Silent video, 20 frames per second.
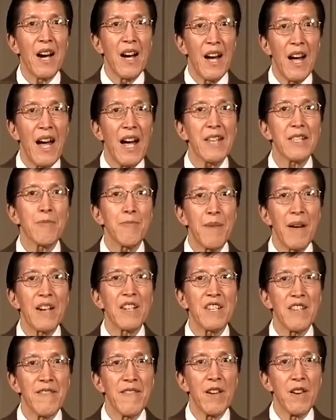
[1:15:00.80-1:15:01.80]

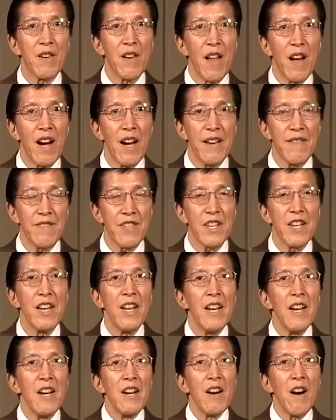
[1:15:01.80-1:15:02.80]
aspects of their lives.
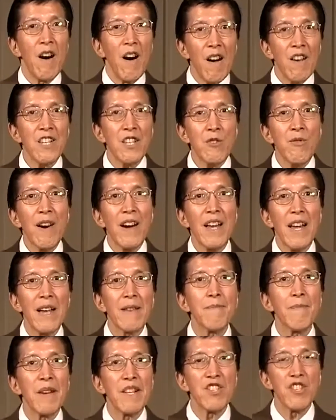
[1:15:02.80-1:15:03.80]
Also, I
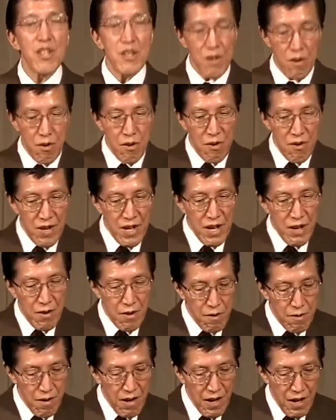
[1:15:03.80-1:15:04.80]
had mentioned
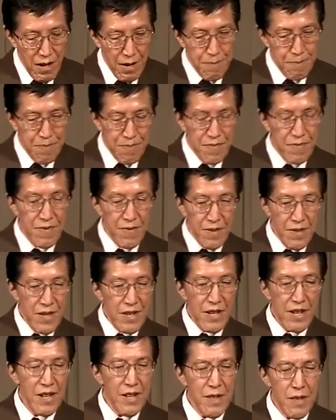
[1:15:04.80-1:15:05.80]
earlier
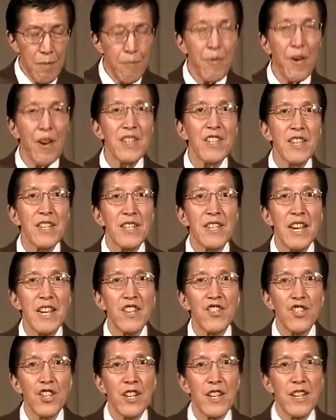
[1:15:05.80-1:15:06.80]
in the
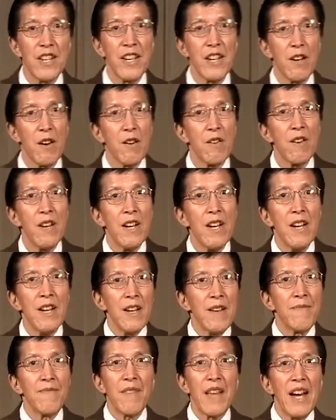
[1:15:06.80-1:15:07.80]
presentation here
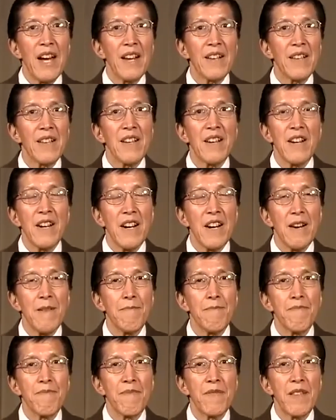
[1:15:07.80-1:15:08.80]
that
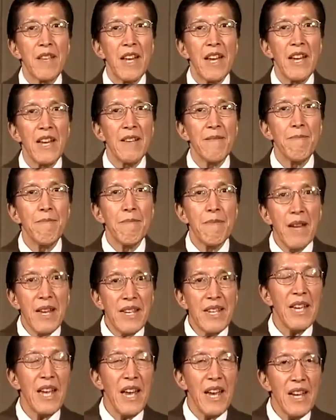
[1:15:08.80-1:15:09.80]

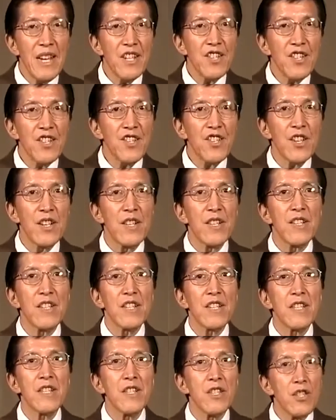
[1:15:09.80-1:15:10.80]
many
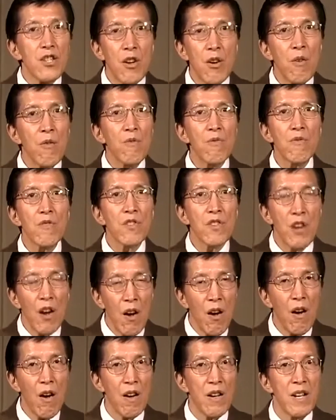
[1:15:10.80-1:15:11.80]
Asians don't
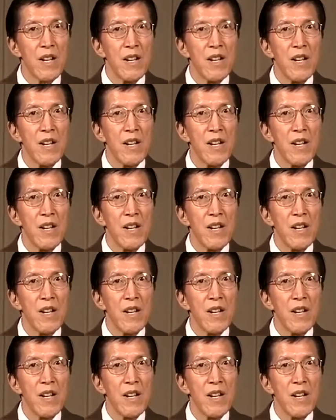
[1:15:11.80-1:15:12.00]
talk